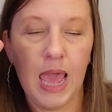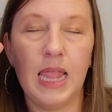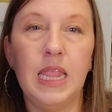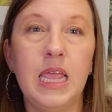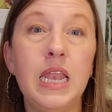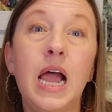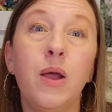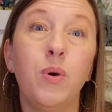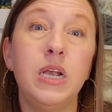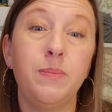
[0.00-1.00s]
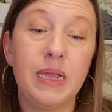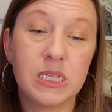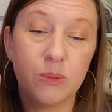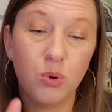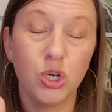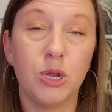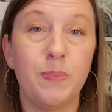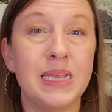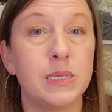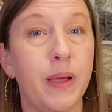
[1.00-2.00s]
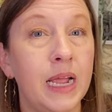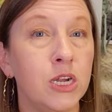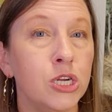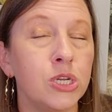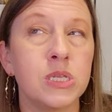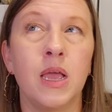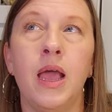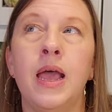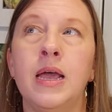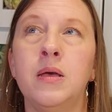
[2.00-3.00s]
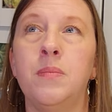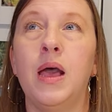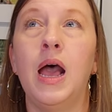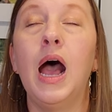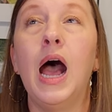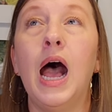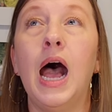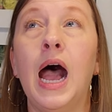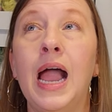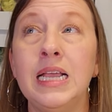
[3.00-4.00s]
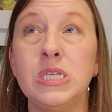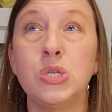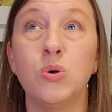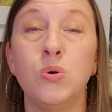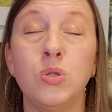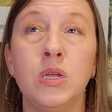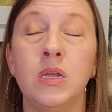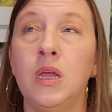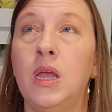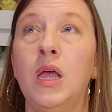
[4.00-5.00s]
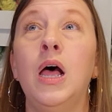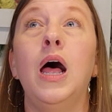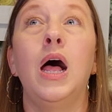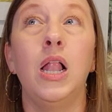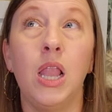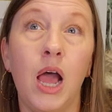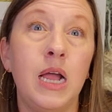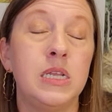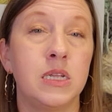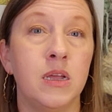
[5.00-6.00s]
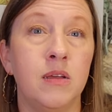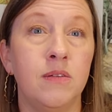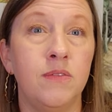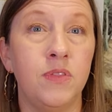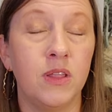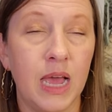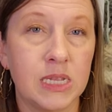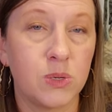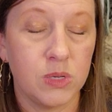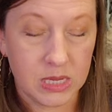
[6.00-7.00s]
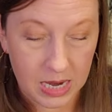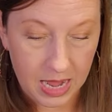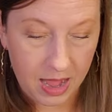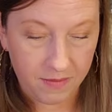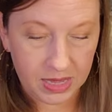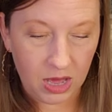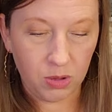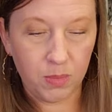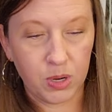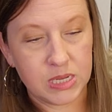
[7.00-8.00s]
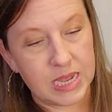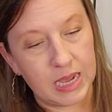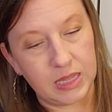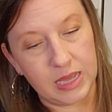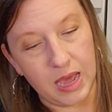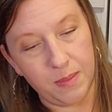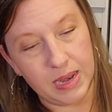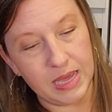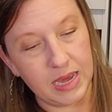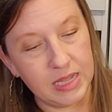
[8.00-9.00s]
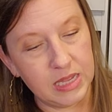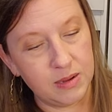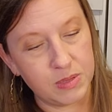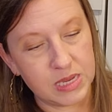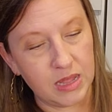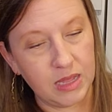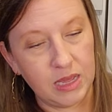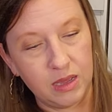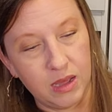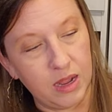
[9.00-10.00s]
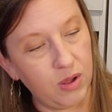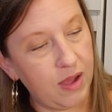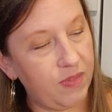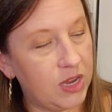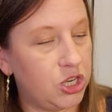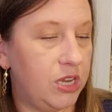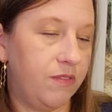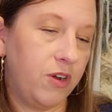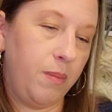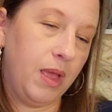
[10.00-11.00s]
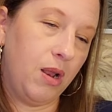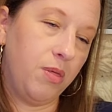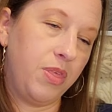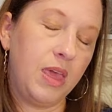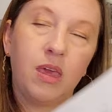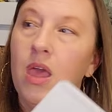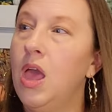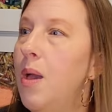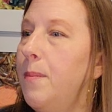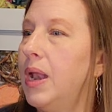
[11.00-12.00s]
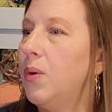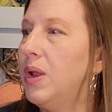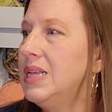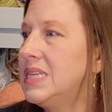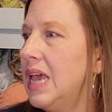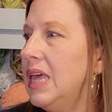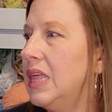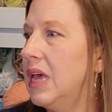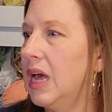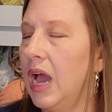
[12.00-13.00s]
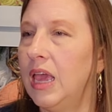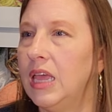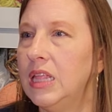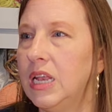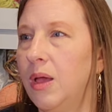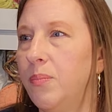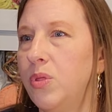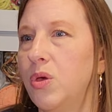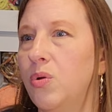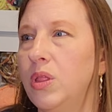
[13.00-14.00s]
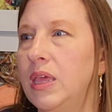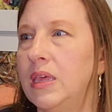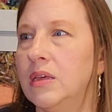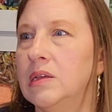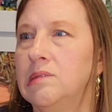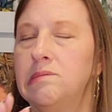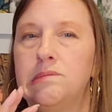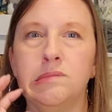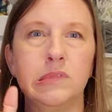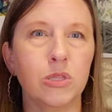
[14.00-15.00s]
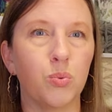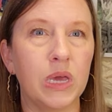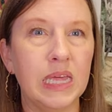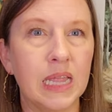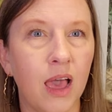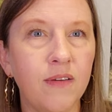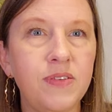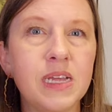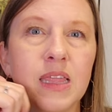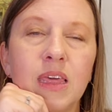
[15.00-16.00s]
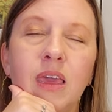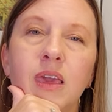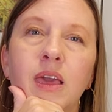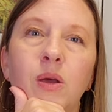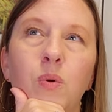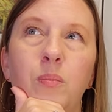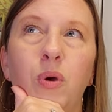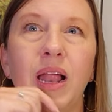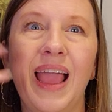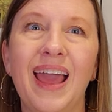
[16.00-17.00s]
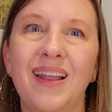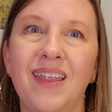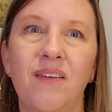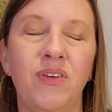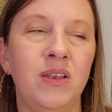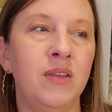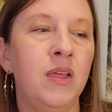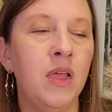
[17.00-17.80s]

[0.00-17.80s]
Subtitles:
And then I wanted to make some more jumping spiders. I sold a lot of the last ones that I have. I can't remember exactly how many I ended up selling. I don't have that sheet in front of me, I don't think. But I want to say that I ended up with only 3 left, I think. And at one point I had 11.